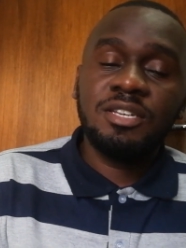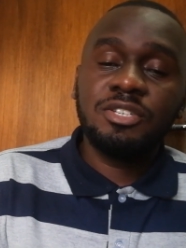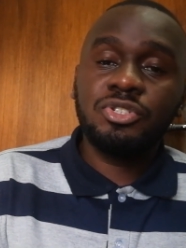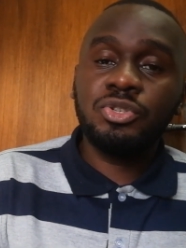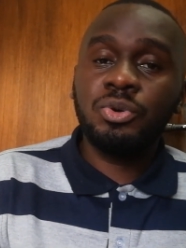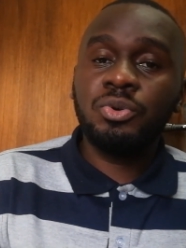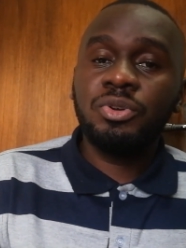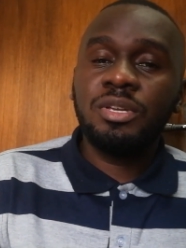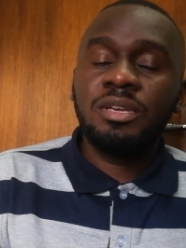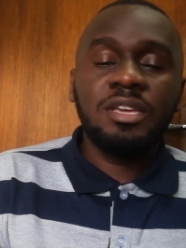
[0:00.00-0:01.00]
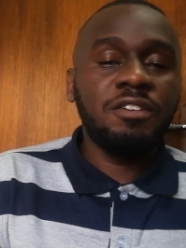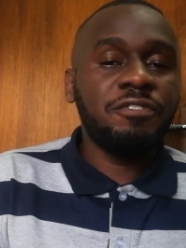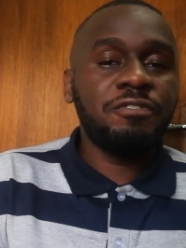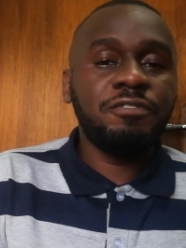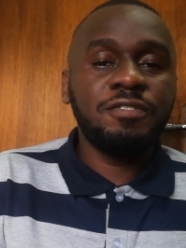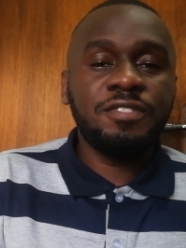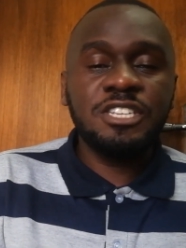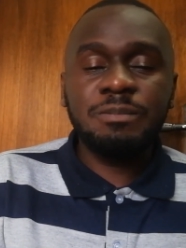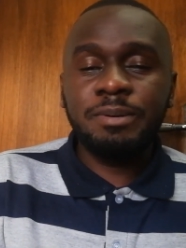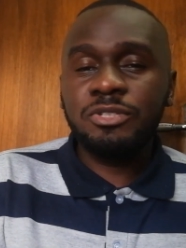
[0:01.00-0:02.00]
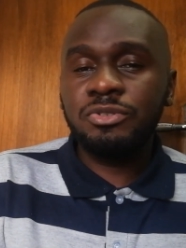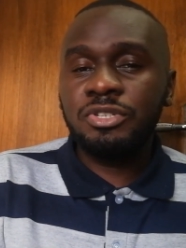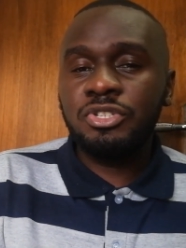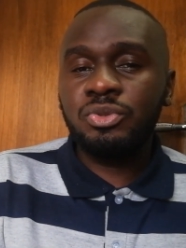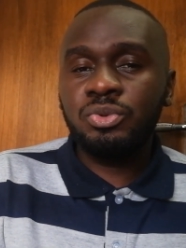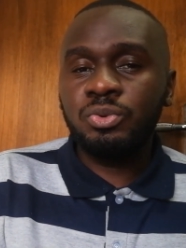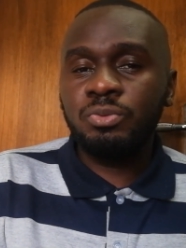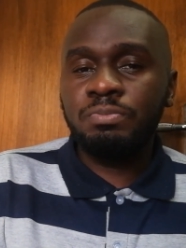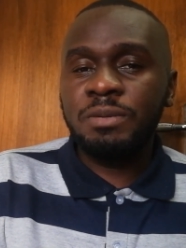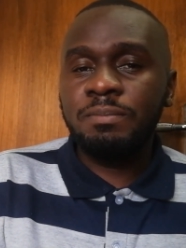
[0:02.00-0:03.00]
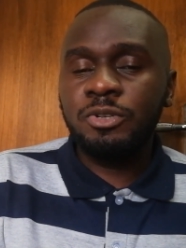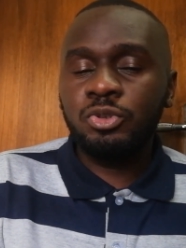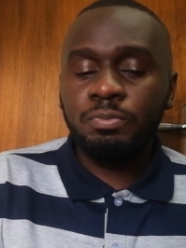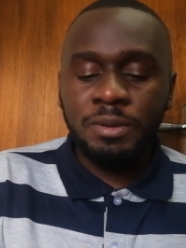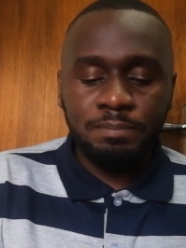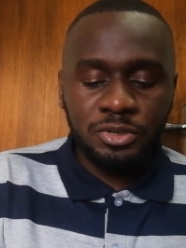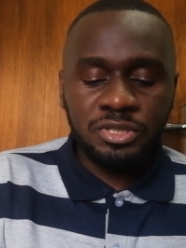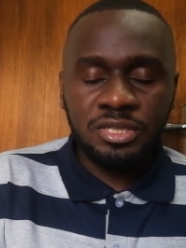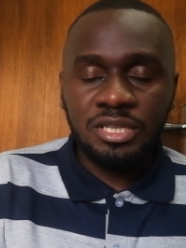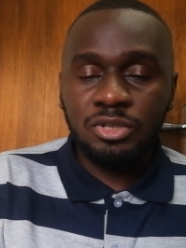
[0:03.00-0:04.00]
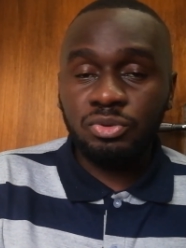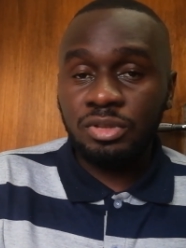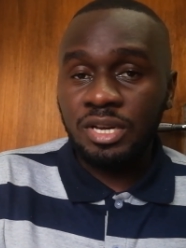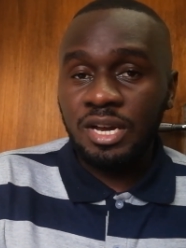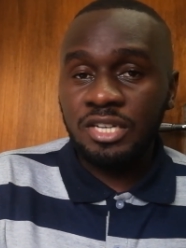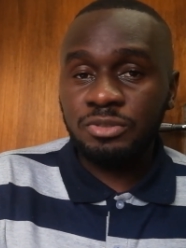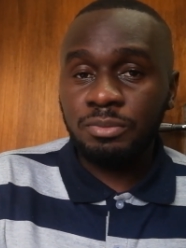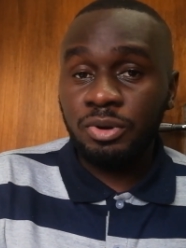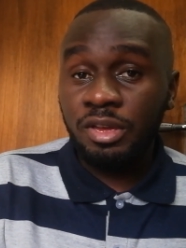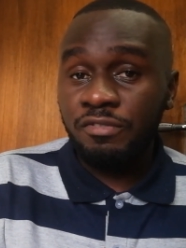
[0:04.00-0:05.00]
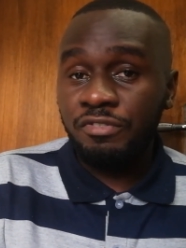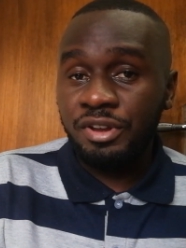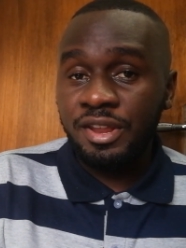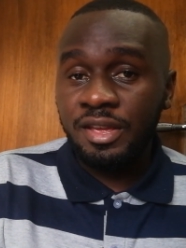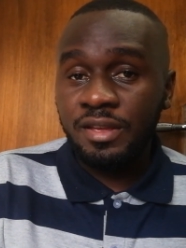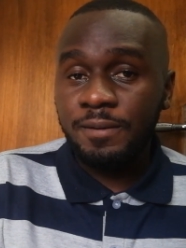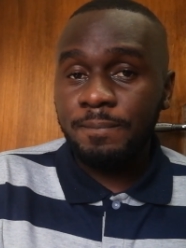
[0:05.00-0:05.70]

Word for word: So if this person is to be to be posting to the cash book every day,